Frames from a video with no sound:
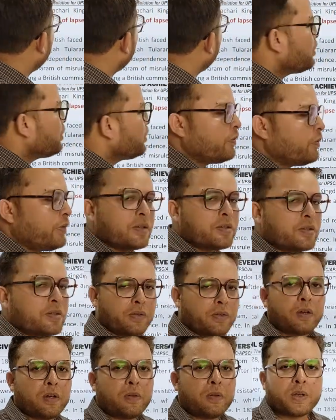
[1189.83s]
Govind
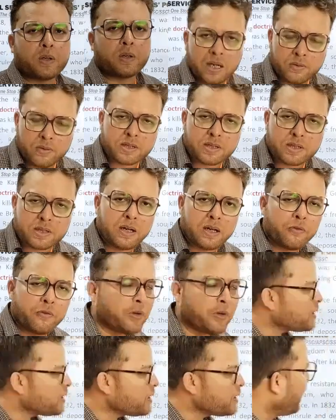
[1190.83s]
Chandra. Okay, he was a very
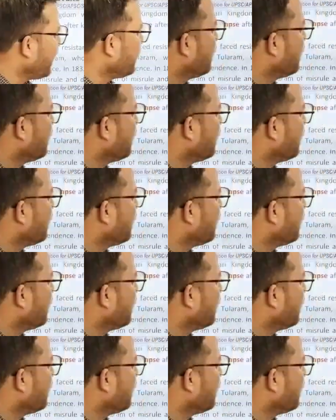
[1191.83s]
famous king.